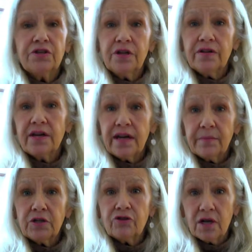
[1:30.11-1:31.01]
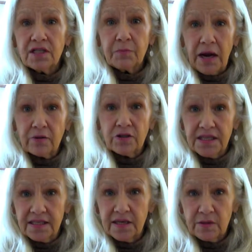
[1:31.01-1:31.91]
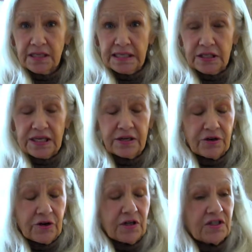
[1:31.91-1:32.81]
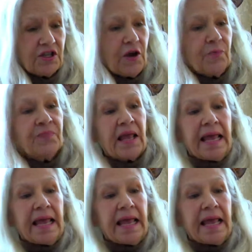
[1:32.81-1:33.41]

you know that I've been drawing spirals since I was a little girl. So